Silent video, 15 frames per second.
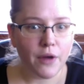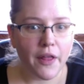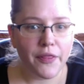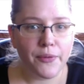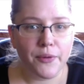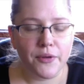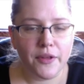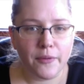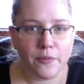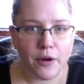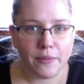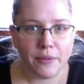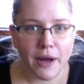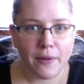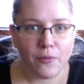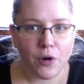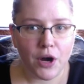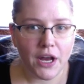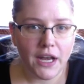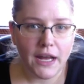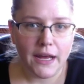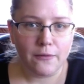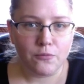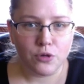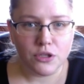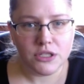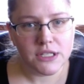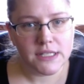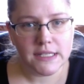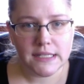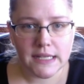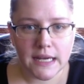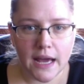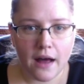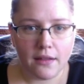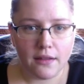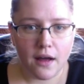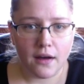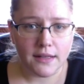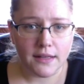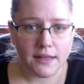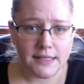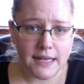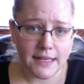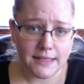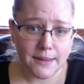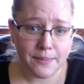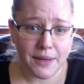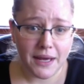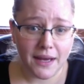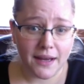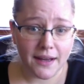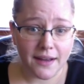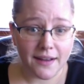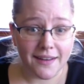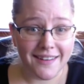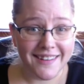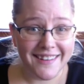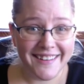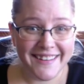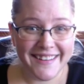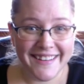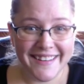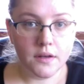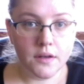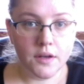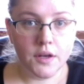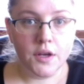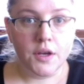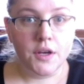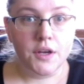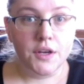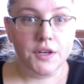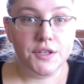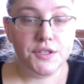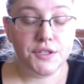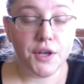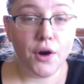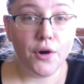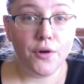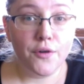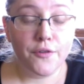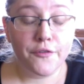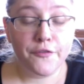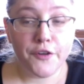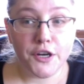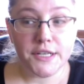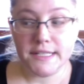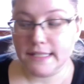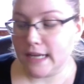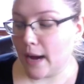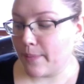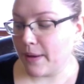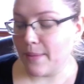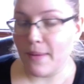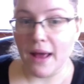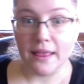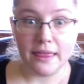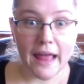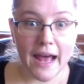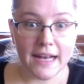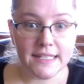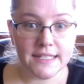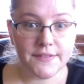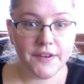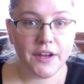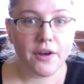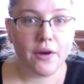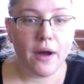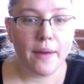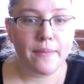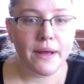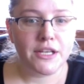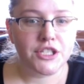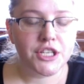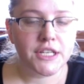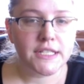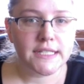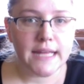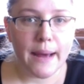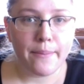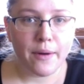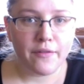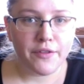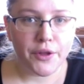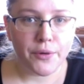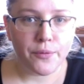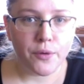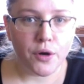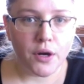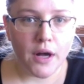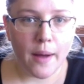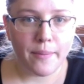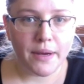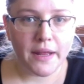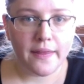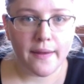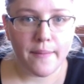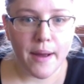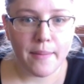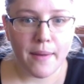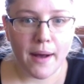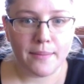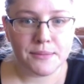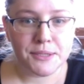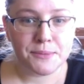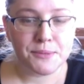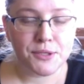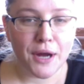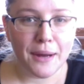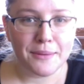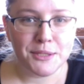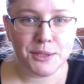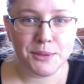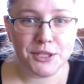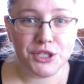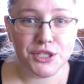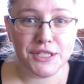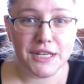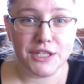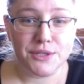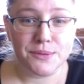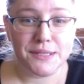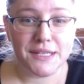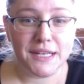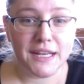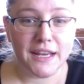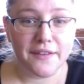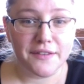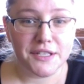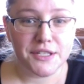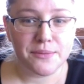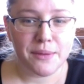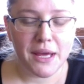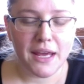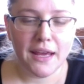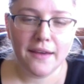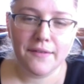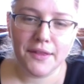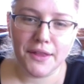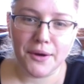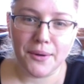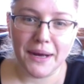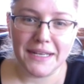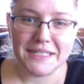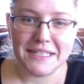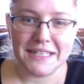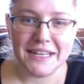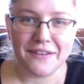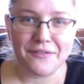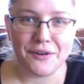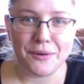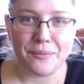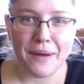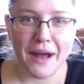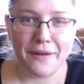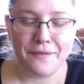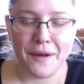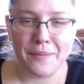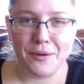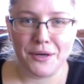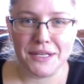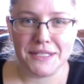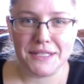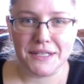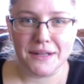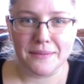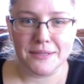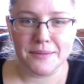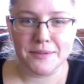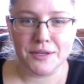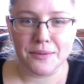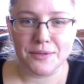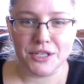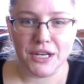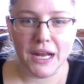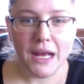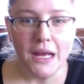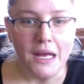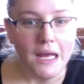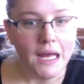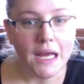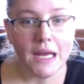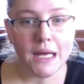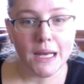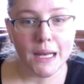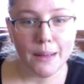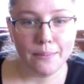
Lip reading: run through them one by one, and we'll just see how long this ends up being. So first up, in my last video, I mentioned that buffalo wool company that my mom subscribed to, and she said she was going to give it to me, even though I didn't give her my Fiberista Club subscription. And